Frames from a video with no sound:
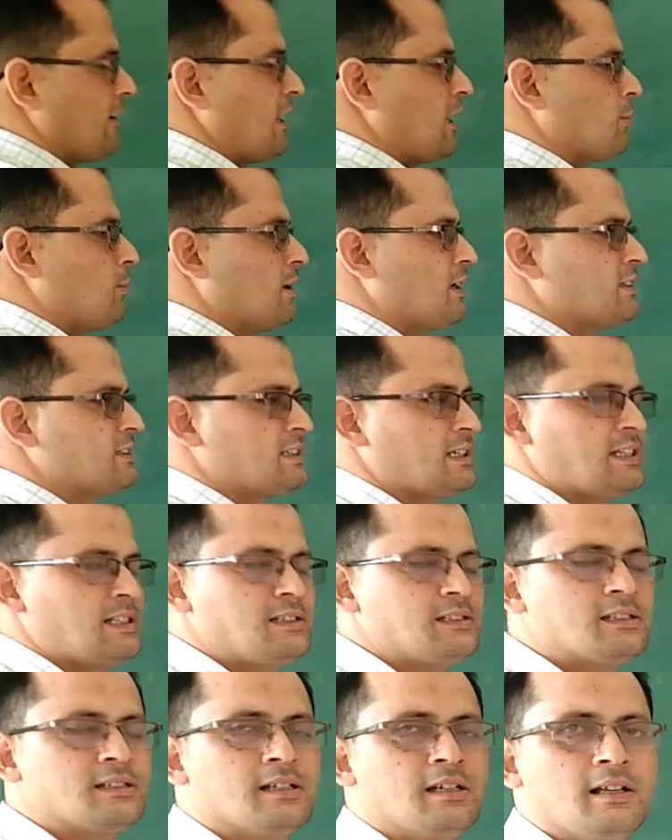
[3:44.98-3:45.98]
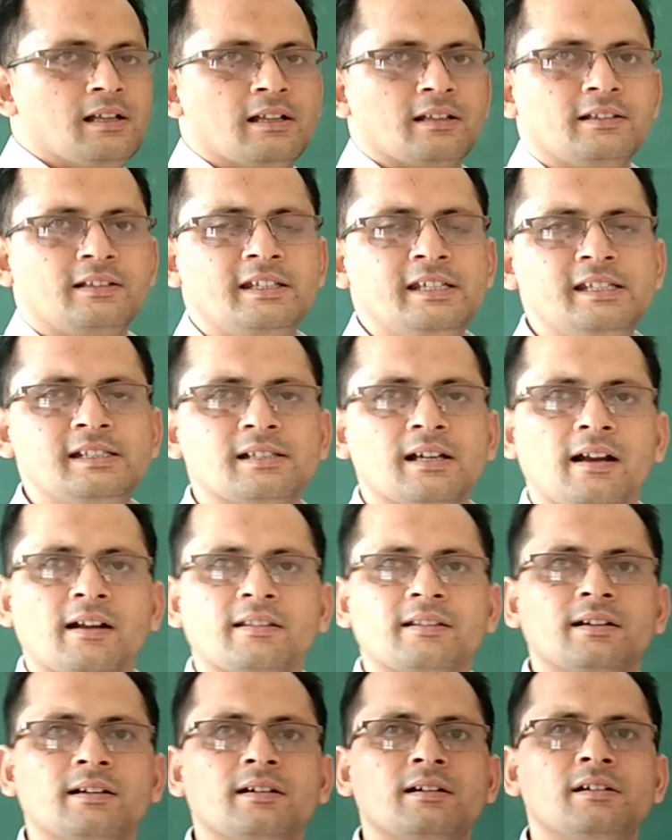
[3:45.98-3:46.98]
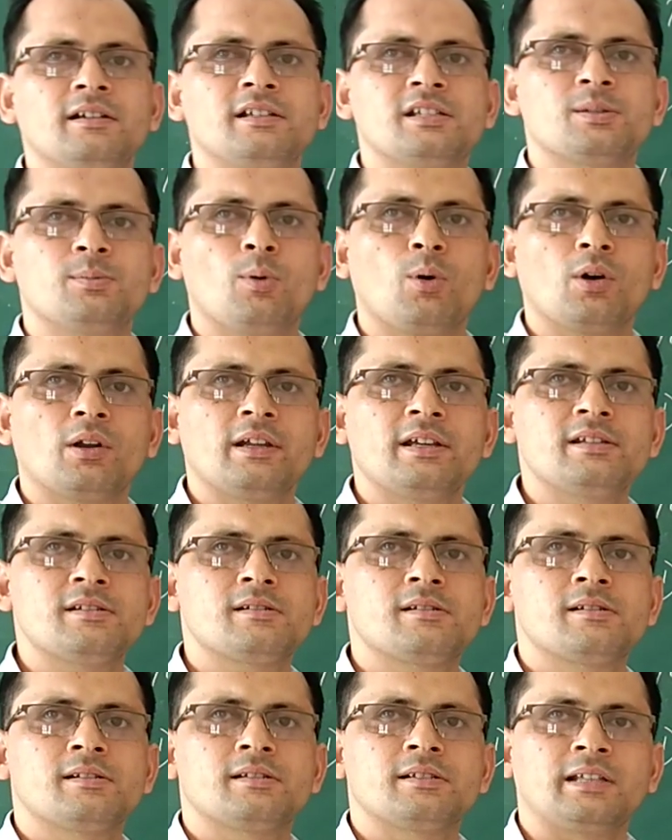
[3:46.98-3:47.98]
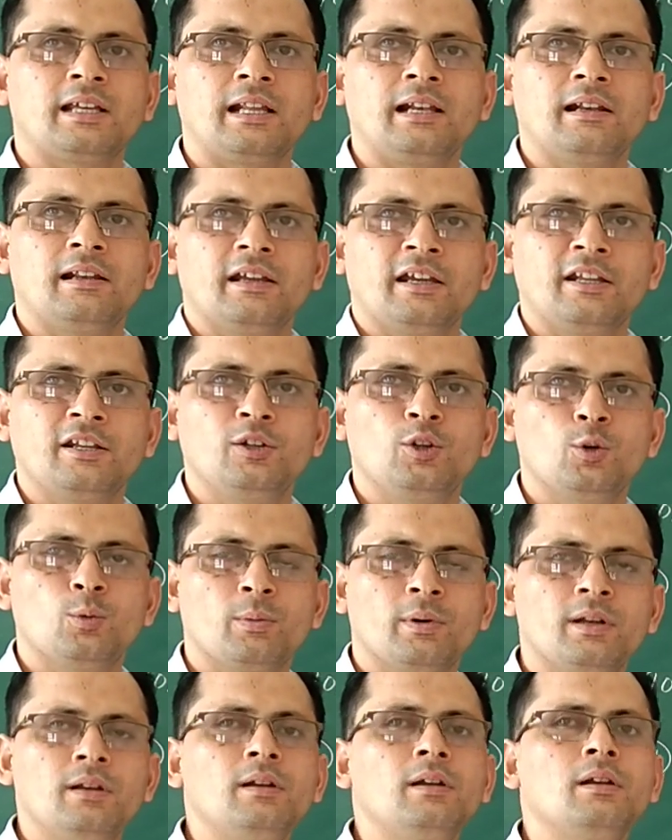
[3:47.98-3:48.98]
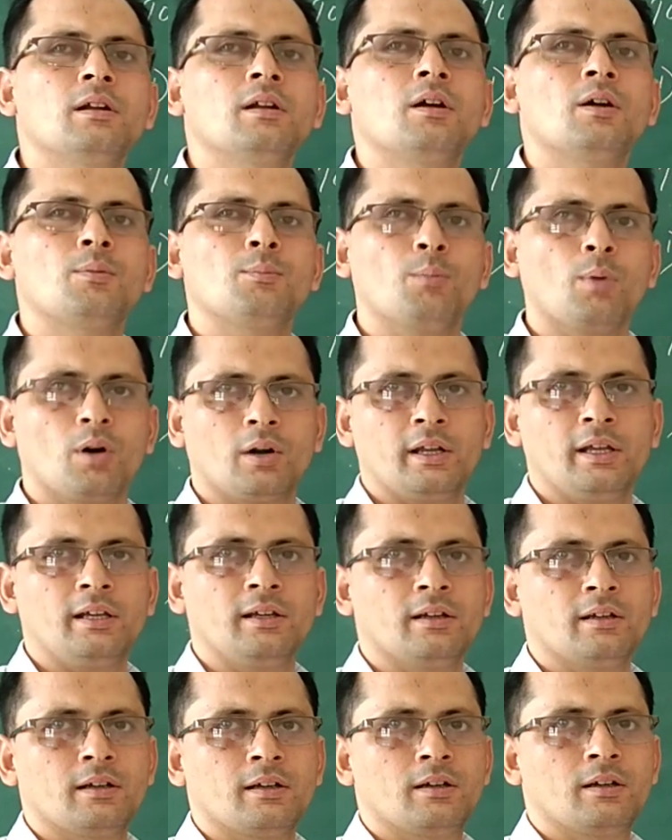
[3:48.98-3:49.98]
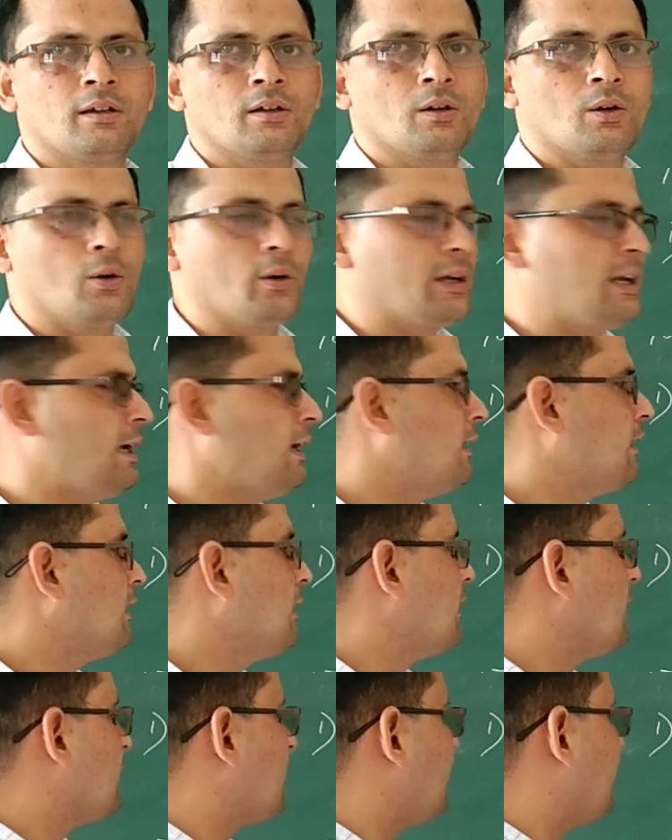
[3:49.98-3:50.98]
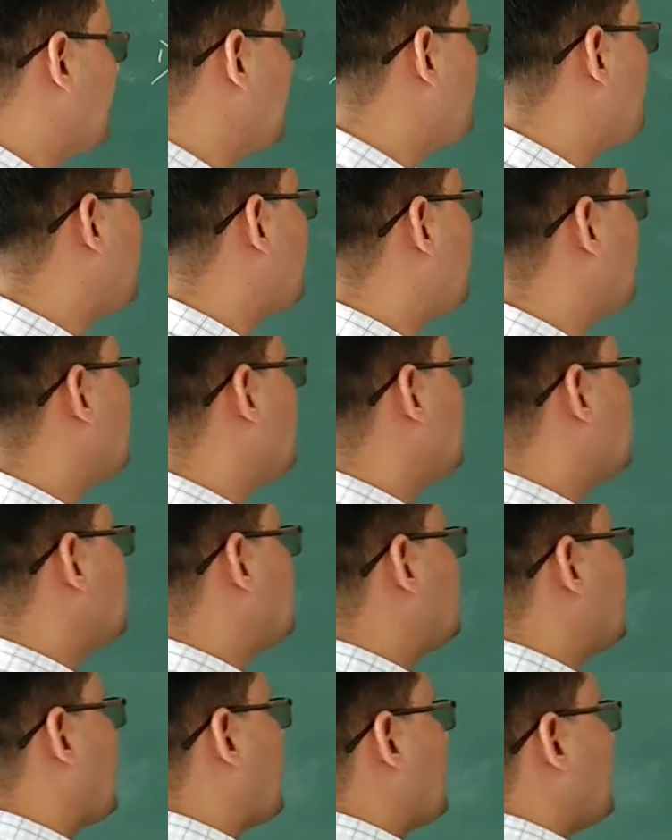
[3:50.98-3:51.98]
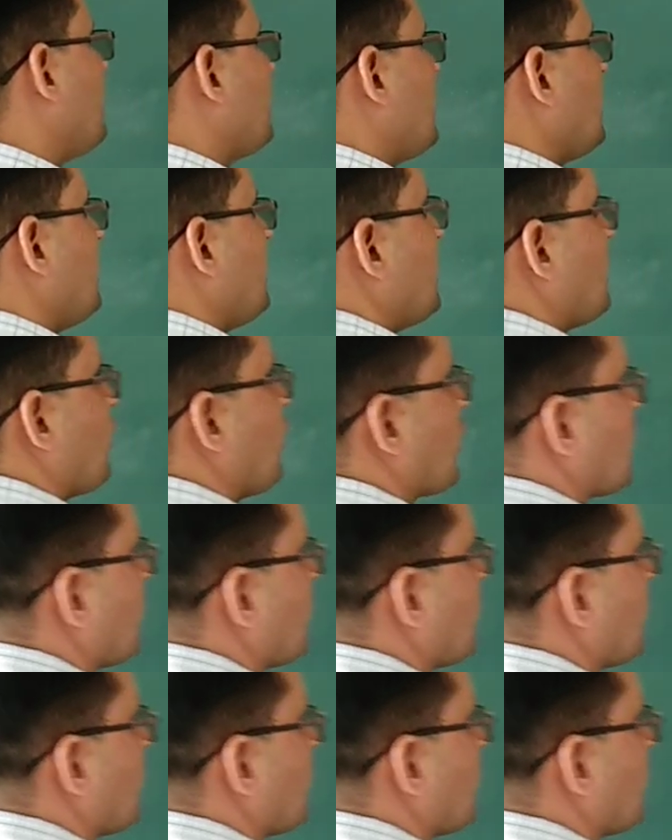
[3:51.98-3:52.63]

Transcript: red blood cells, these are the smallest cell in human body. Okay, then beta, second, when we talk